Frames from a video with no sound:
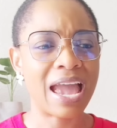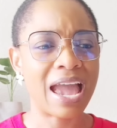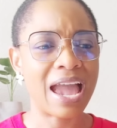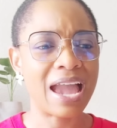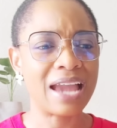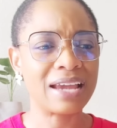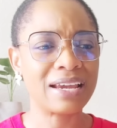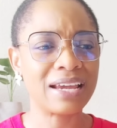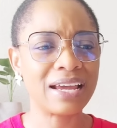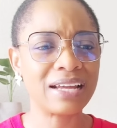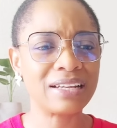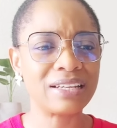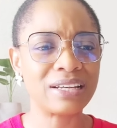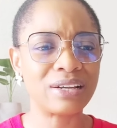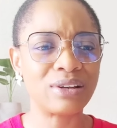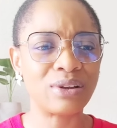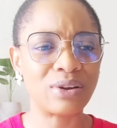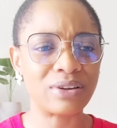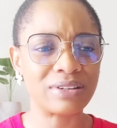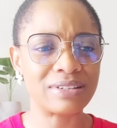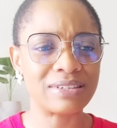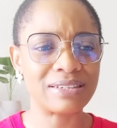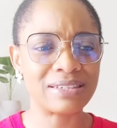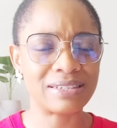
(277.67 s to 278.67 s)
I heard the
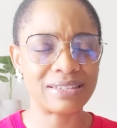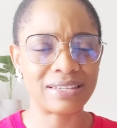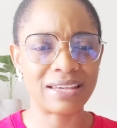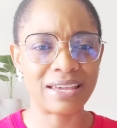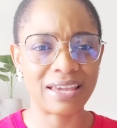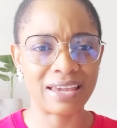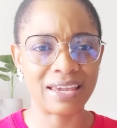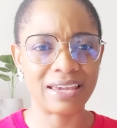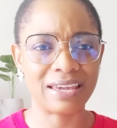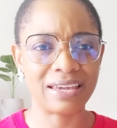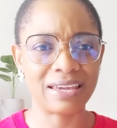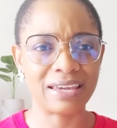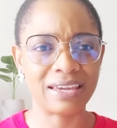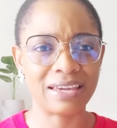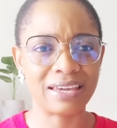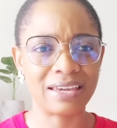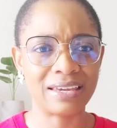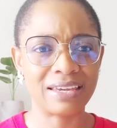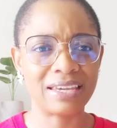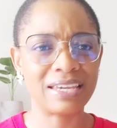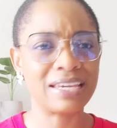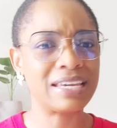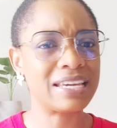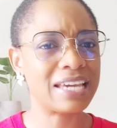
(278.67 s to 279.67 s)
Lord say,
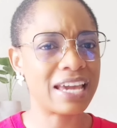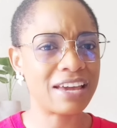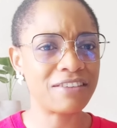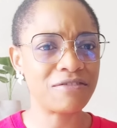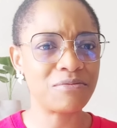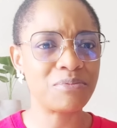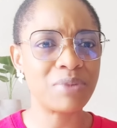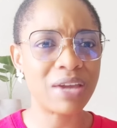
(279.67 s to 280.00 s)
He gave